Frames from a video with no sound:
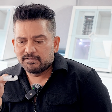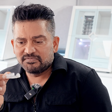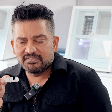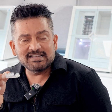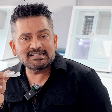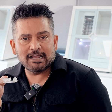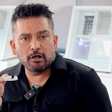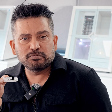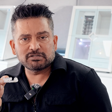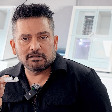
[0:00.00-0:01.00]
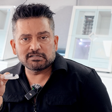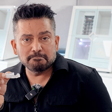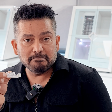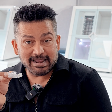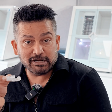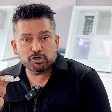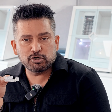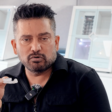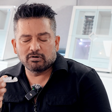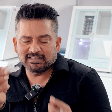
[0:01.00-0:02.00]
This helps us make
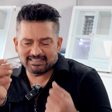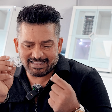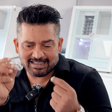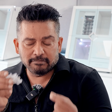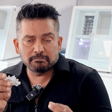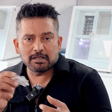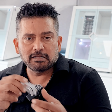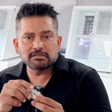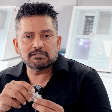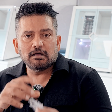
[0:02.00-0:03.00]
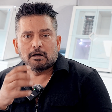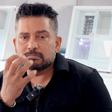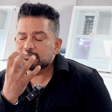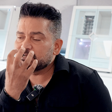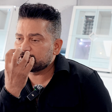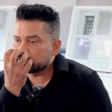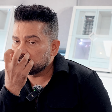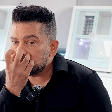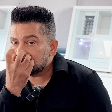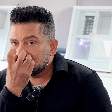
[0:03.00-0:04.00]
sure that the implants are
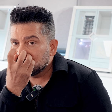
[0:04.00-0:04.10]
positioned